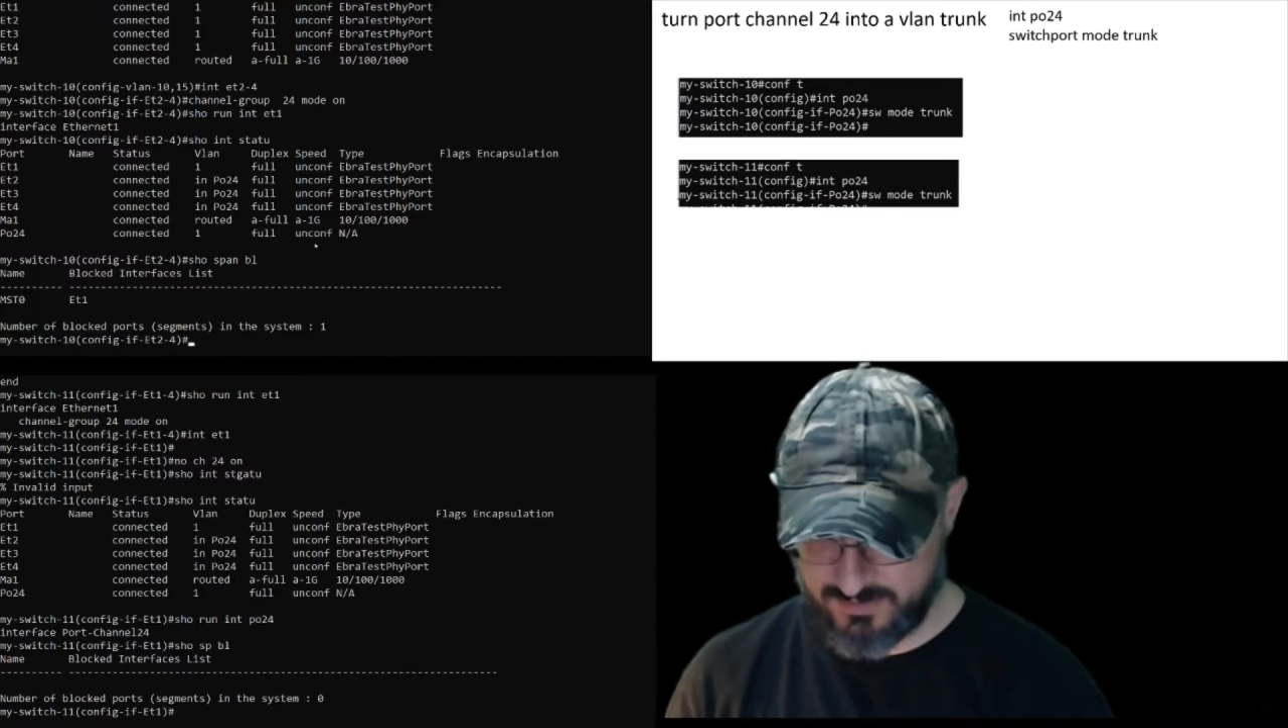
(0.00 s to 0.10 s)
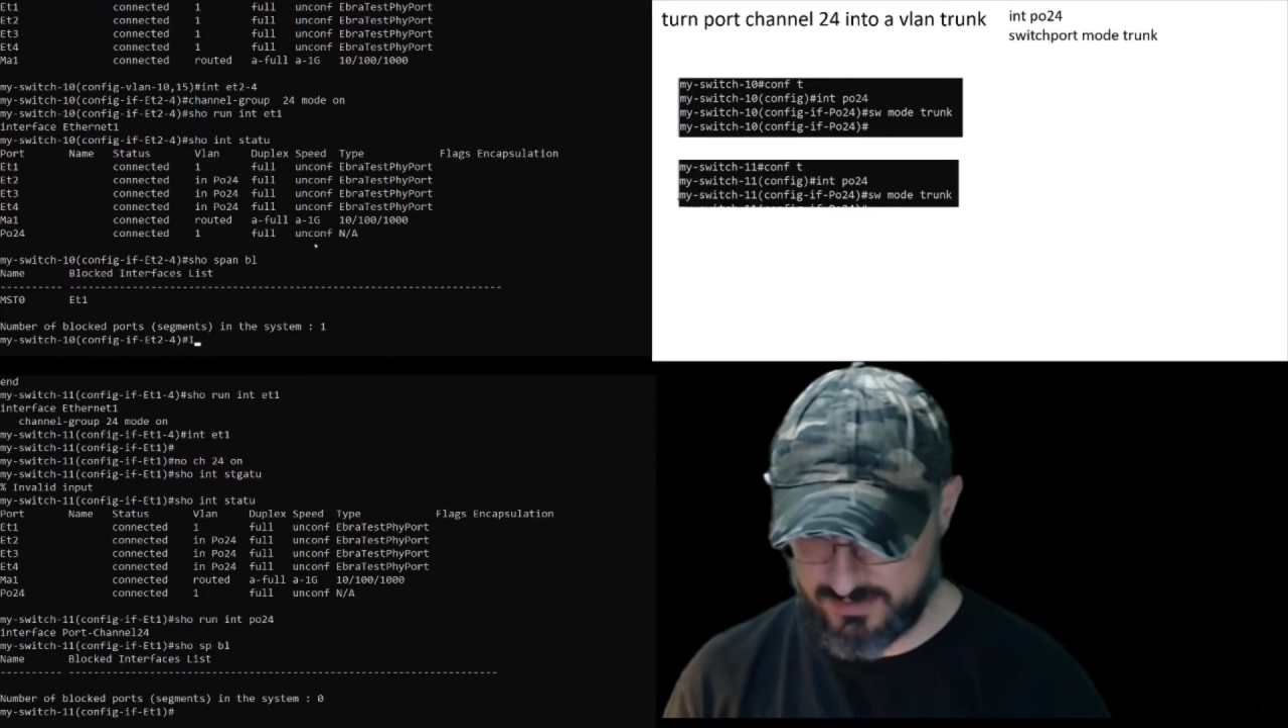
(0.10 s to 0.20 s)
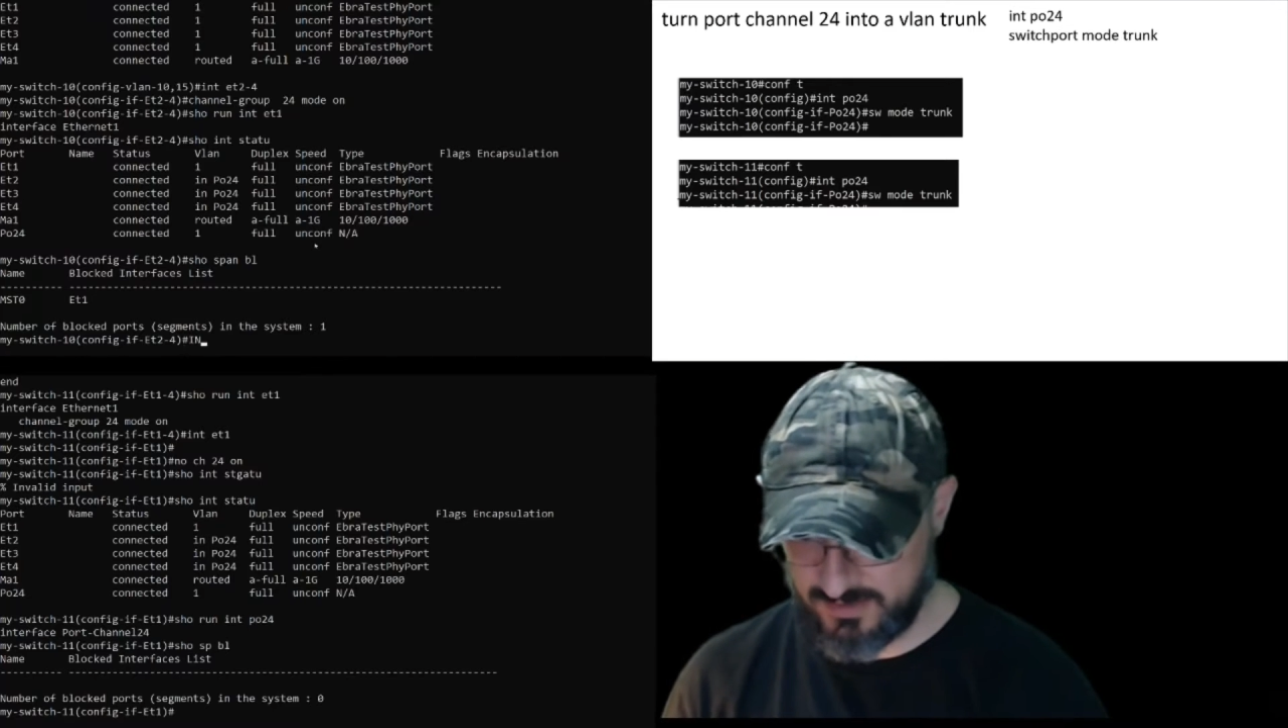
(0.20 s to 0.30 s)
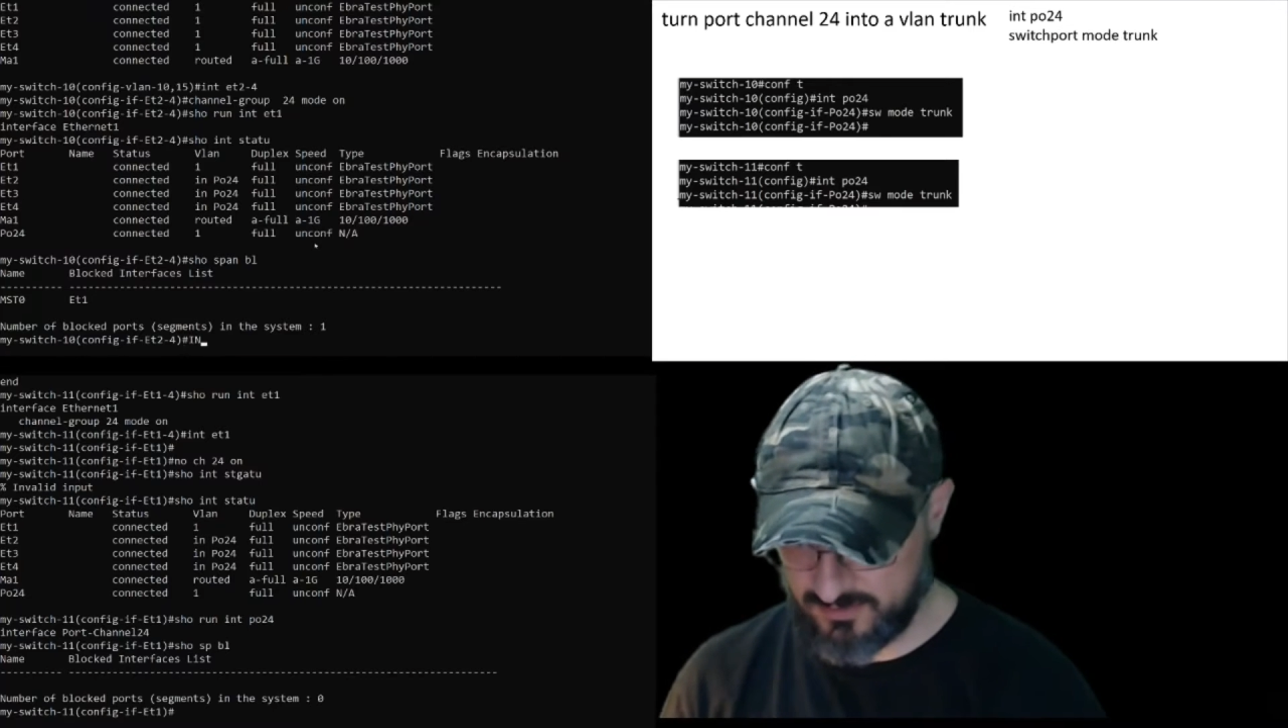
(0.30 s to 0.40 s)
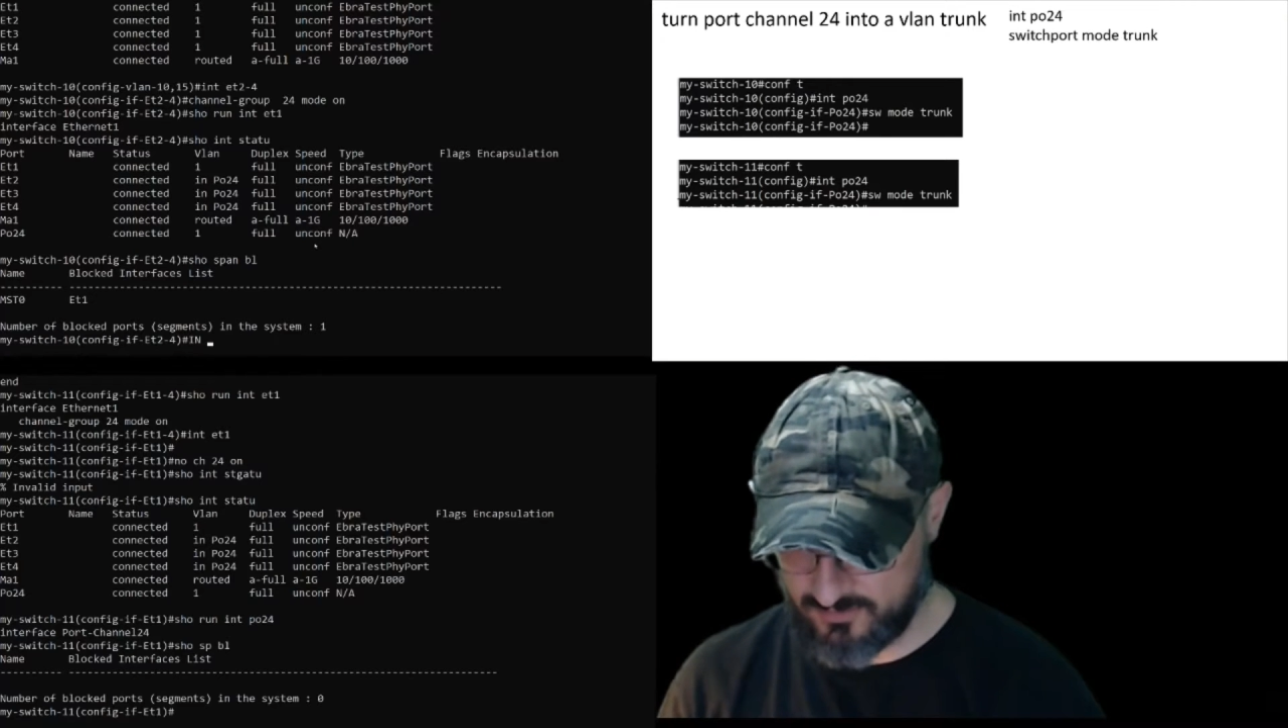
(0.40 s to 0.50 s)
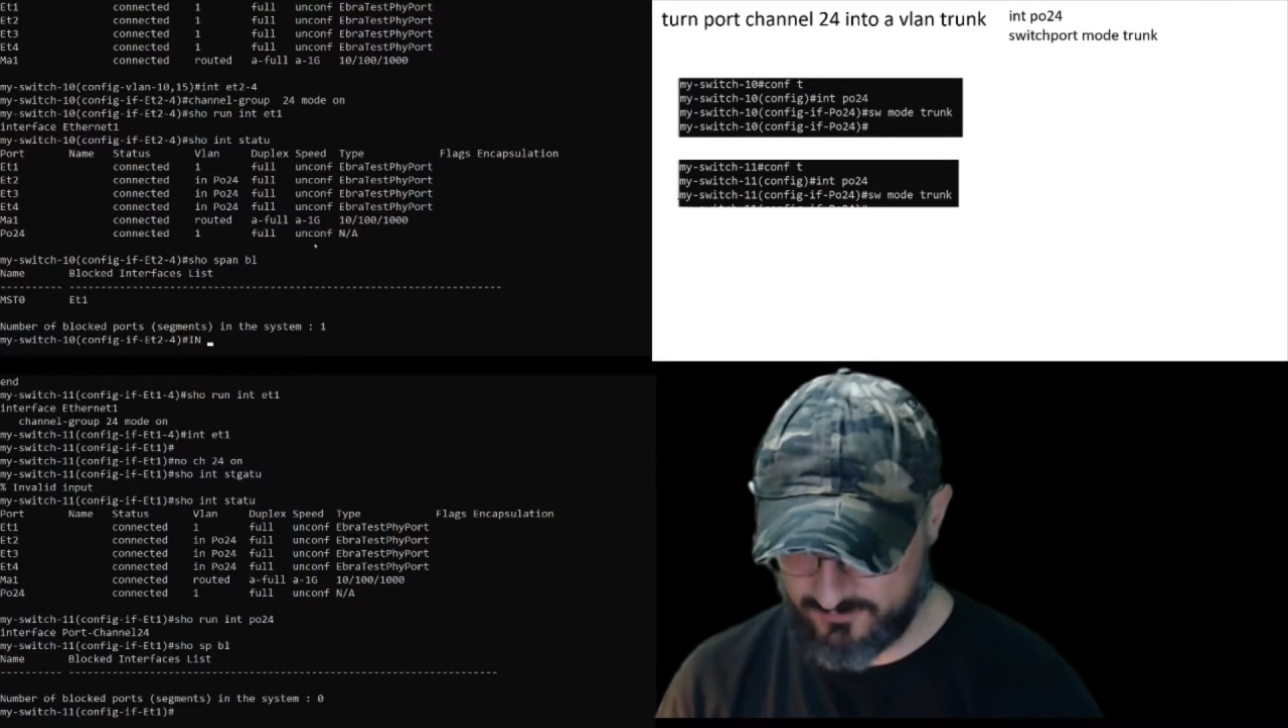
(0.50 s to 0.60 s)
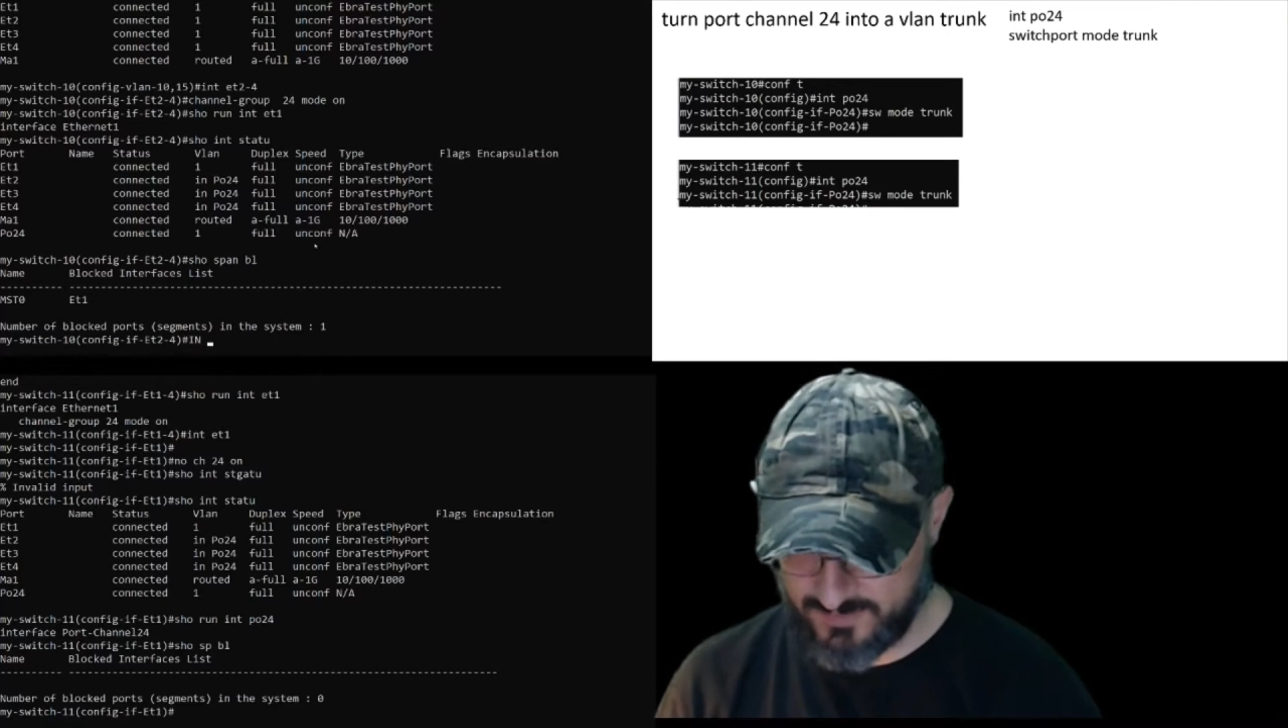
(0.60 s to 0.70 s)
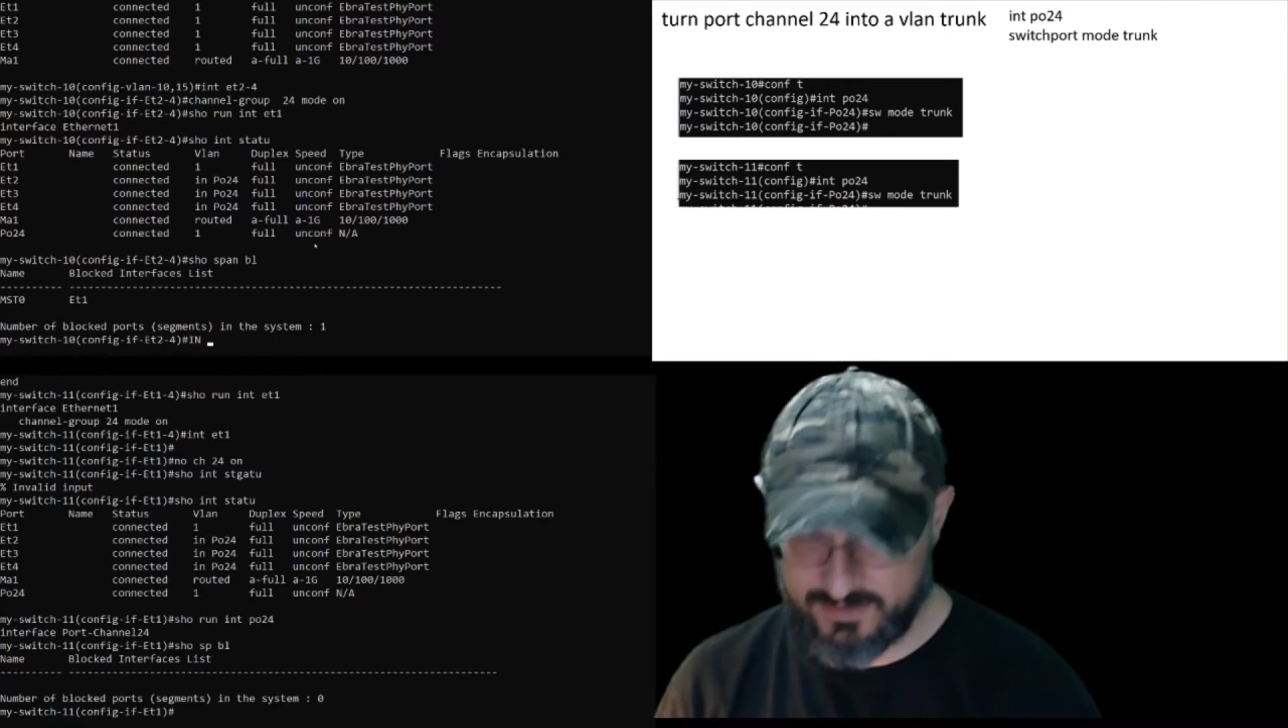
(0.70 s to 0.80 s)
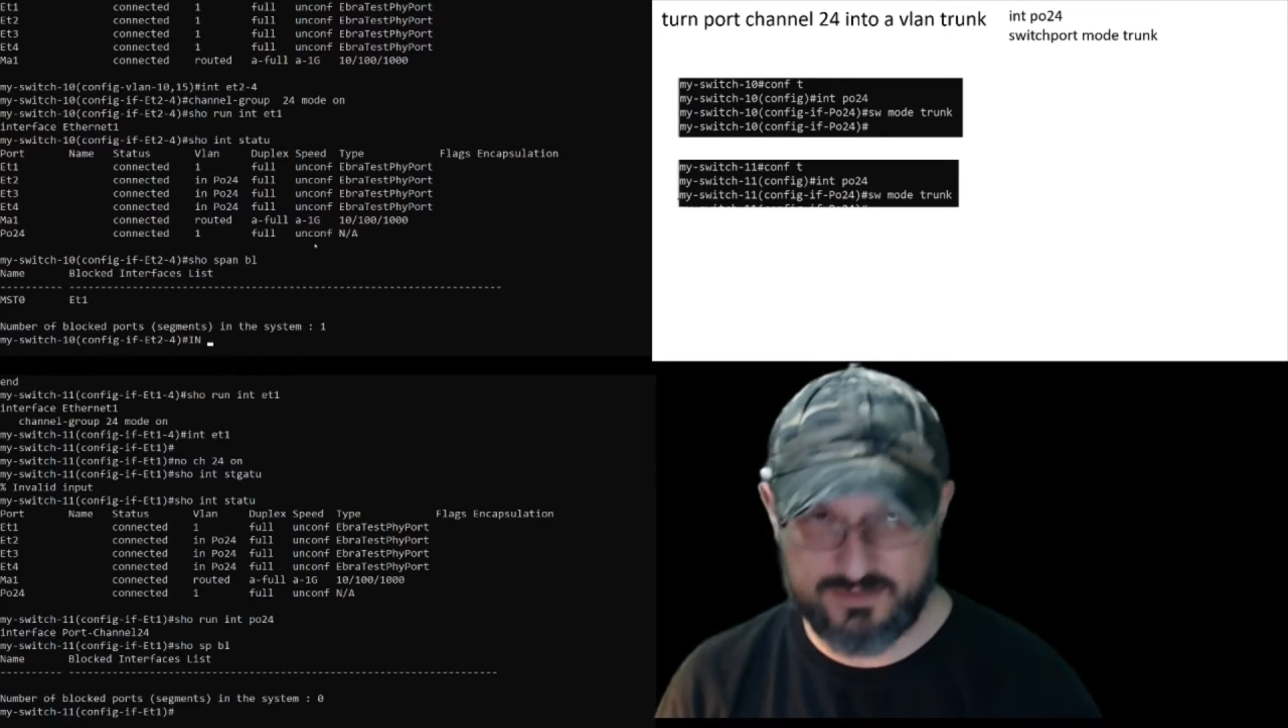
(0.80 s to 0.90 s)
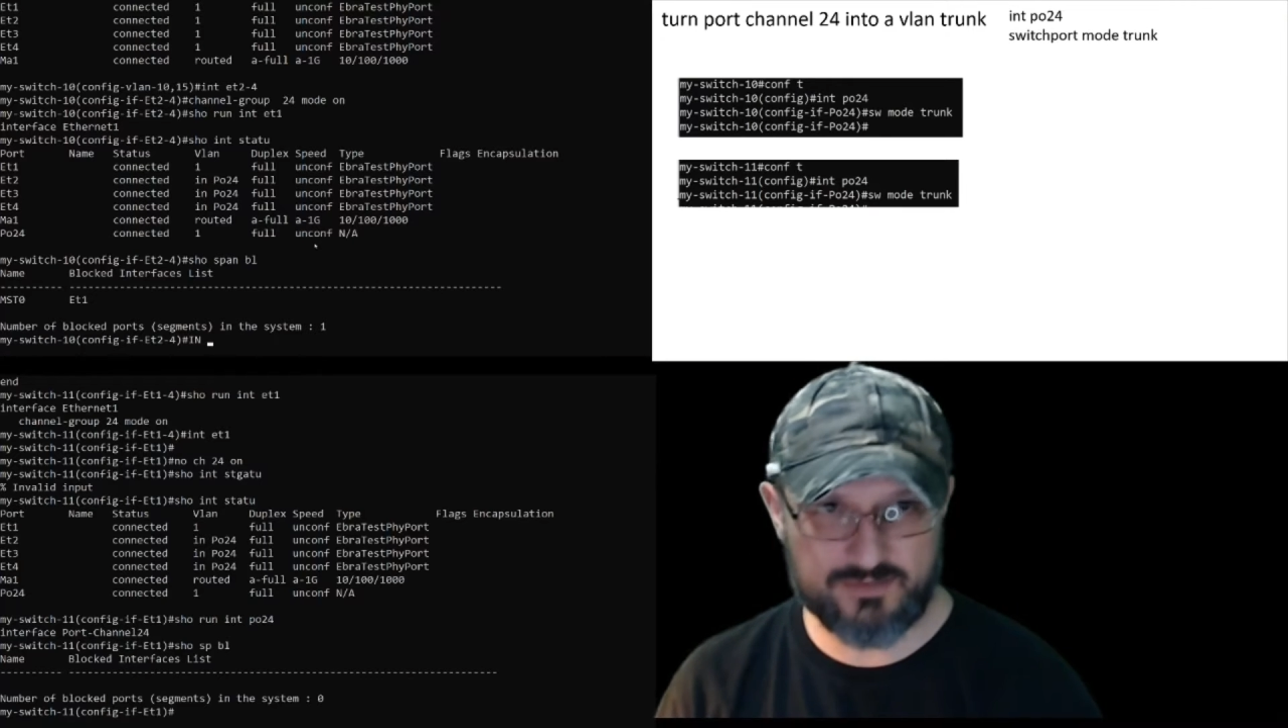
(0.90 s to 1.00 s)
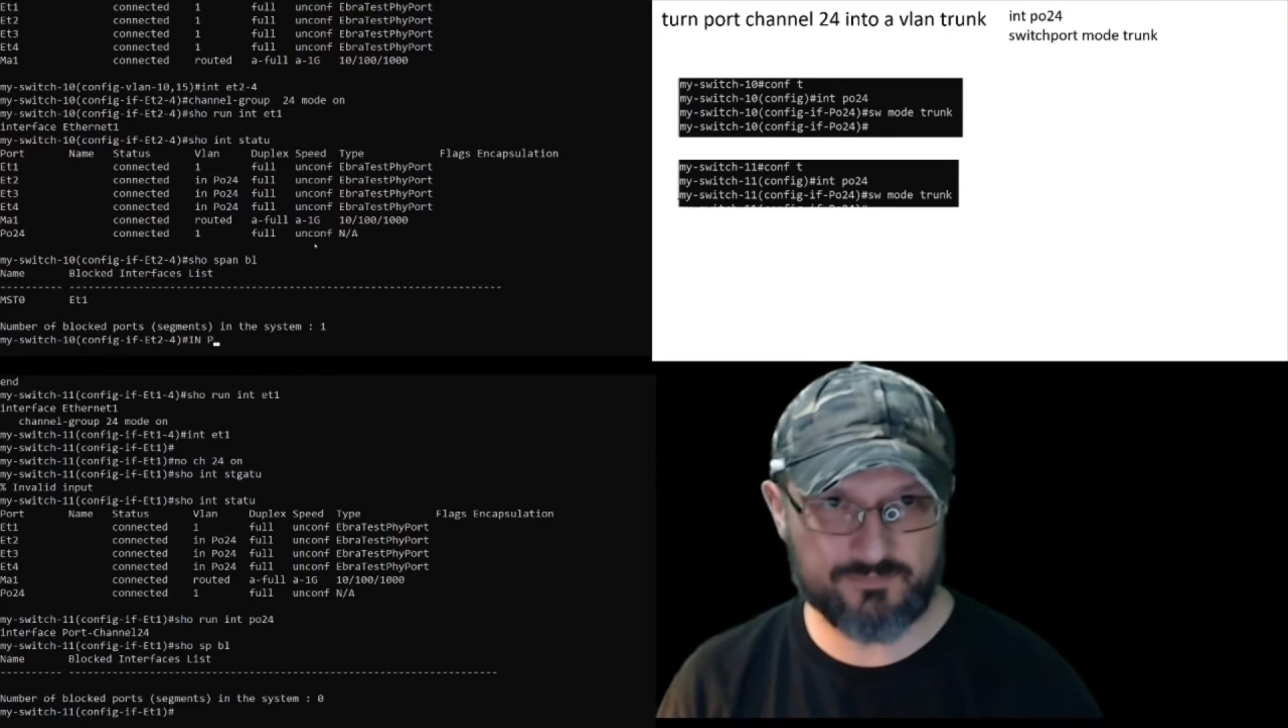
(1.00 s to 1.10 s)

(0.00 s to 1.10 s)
the interface.